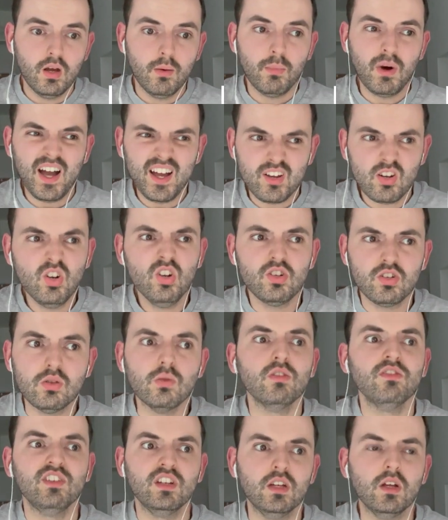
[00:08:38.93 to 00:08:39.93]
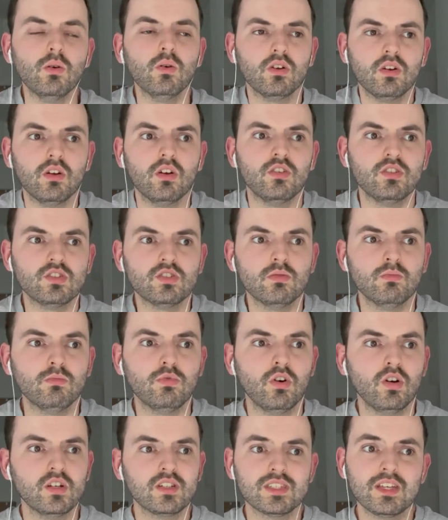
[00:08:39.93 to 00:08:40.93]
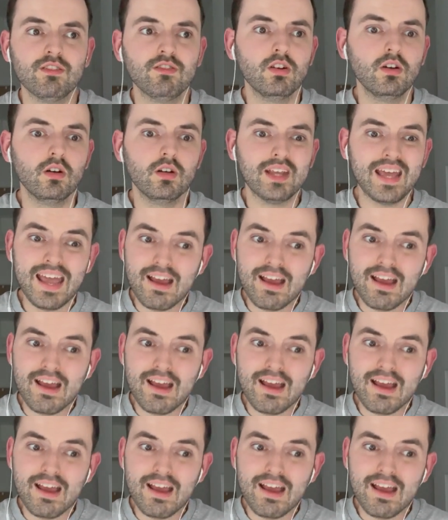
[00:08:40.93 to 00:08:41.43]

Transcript: but I could do a video on her at some point because I've heard